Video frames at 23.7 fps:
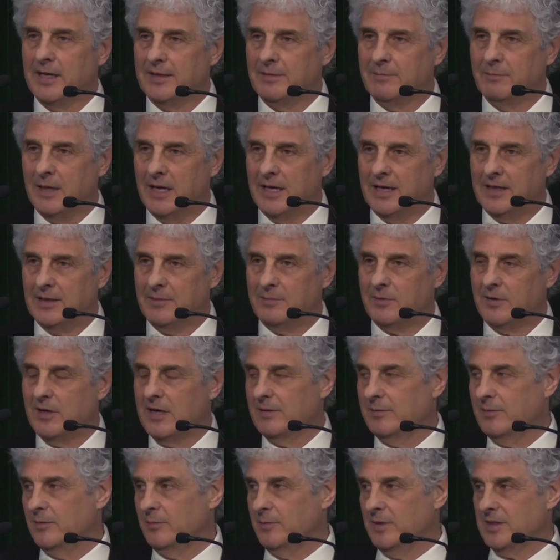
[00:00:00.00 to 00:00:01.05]
mind body
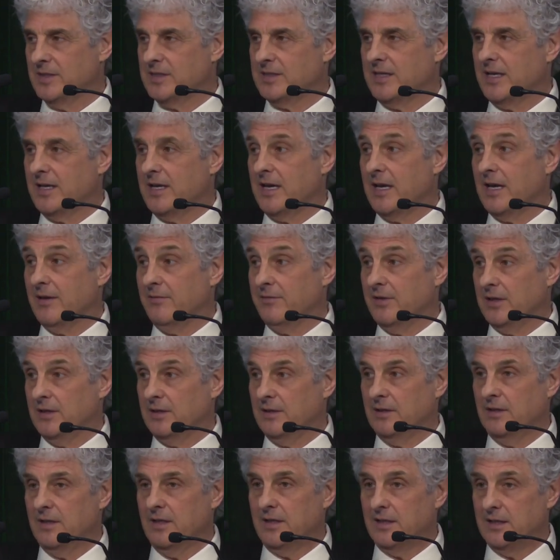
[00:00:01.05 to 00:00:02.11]
problem. Instead of
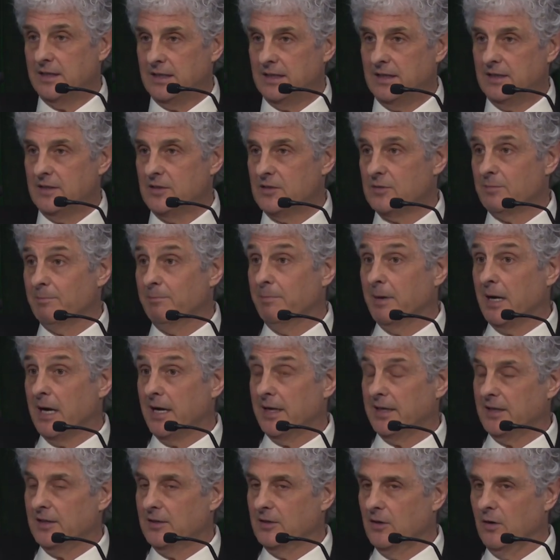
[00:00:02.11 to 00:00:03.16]
having Nina's
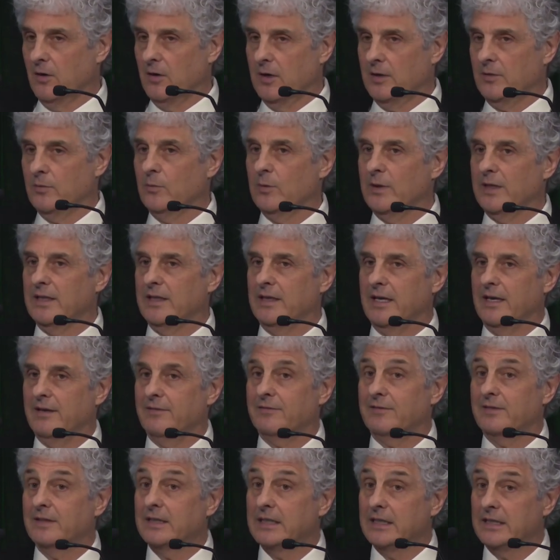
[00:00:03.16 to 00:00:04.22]
body gone, we
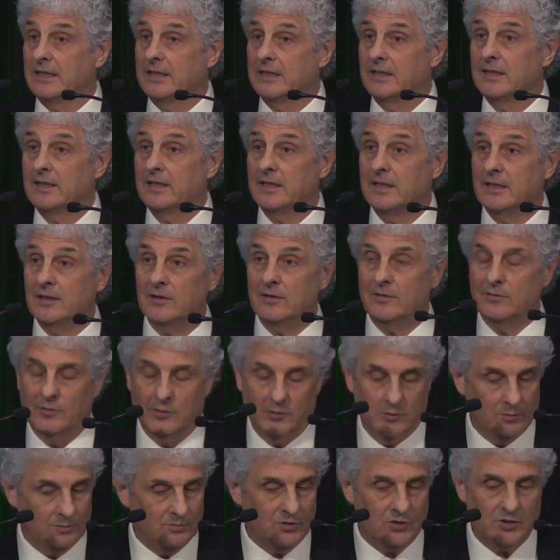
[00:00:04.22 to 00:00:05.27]
left Nina in the
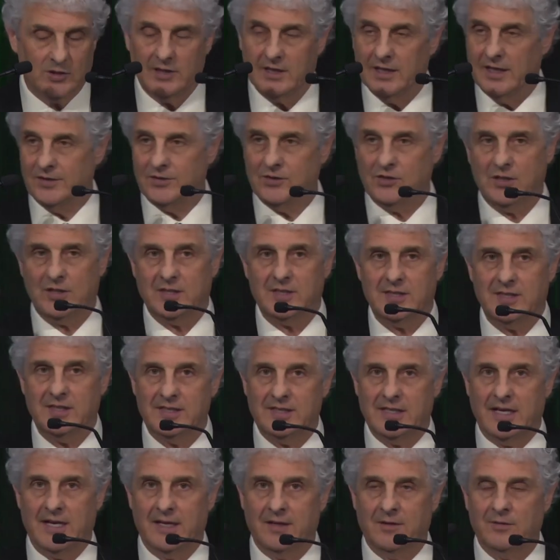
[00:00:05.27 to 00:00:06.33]
room. She got just
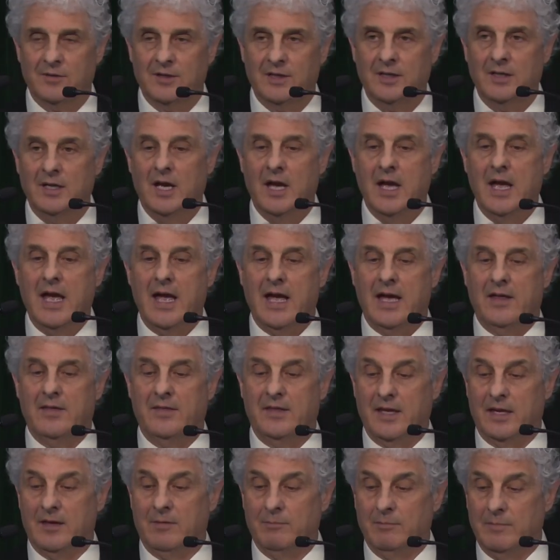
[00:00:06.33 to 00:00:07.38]
as angry.
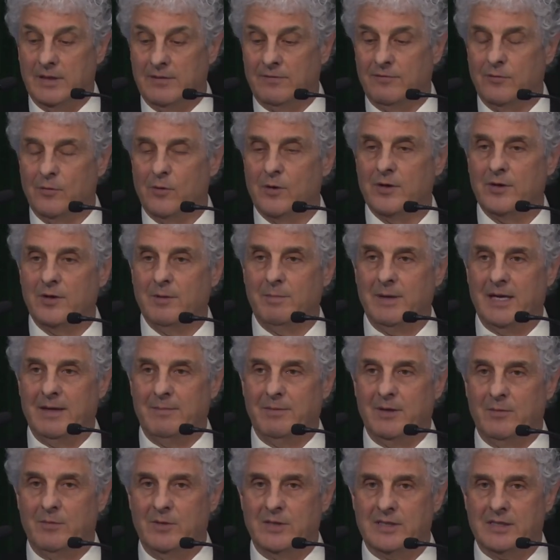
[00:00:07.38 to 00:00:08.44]
And then, before the
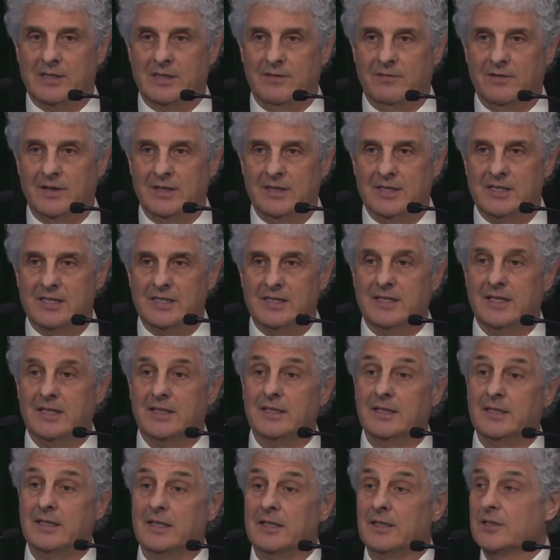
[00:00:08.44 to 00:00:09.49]
baby was given the
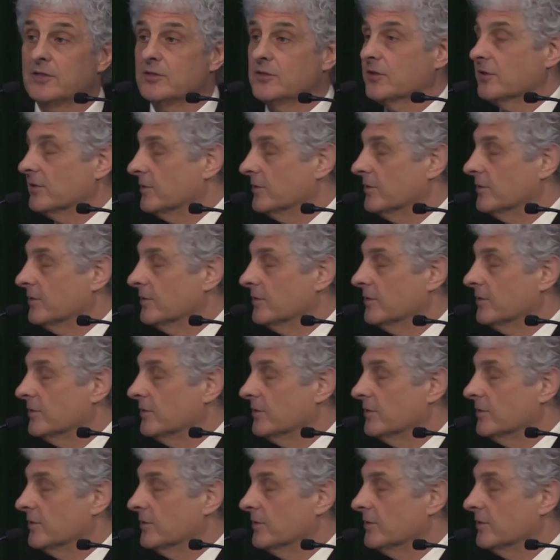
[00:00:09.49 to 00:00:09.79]
stick, Nina